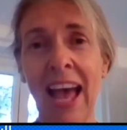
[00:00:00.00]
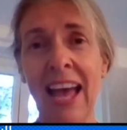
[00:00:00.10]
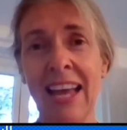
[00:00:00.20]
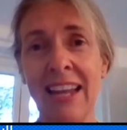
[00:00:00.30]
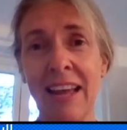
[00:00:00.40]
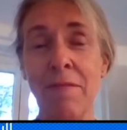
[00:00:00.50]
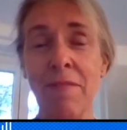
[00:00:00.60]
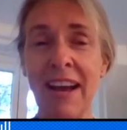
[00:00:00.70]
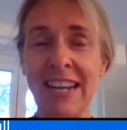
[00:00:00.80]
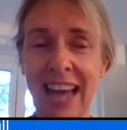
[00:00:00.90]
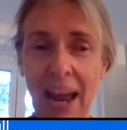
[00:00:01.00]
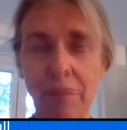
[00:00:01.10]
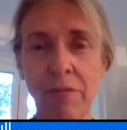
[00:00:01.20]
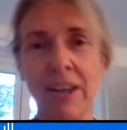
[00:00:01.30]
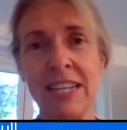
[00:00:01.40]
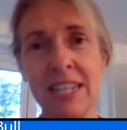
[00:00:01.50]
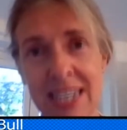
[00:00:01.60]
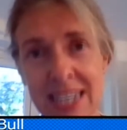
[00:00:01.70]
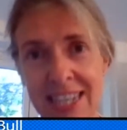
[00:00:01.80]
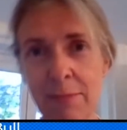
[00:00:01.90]
And in fact, every
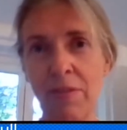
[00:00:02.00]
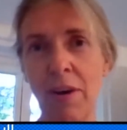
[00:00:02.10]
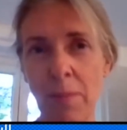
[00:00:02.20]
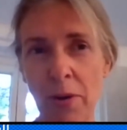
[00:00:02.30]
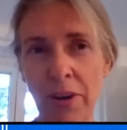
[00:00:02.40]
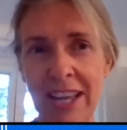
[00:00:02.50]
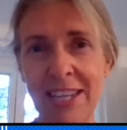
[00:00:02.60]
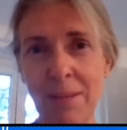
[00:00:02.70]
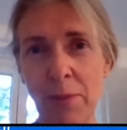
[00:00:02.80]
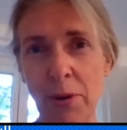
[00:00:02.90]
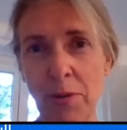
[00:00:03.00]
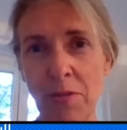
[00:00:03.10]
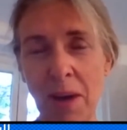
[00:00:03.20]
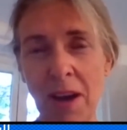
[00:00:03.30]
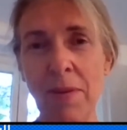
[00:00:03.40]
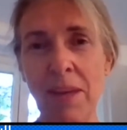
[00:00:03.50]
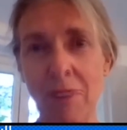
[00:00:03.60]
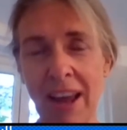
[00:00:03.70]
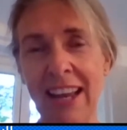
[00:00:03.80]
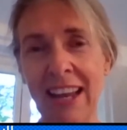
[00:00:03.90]
system of our body is improved by
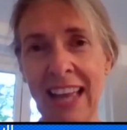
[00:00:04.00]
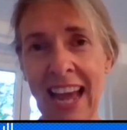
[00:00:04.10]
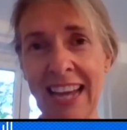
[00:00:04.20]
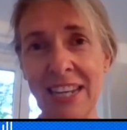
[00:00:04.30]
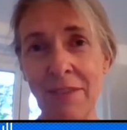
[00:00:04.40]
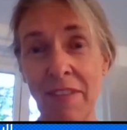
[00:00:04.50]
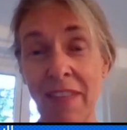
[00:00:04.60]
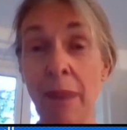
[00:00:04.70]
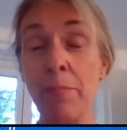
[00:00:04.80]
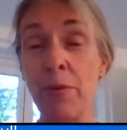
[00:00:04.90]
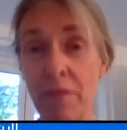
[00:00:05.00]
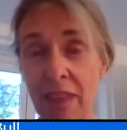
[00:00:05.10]
being regularly active. And that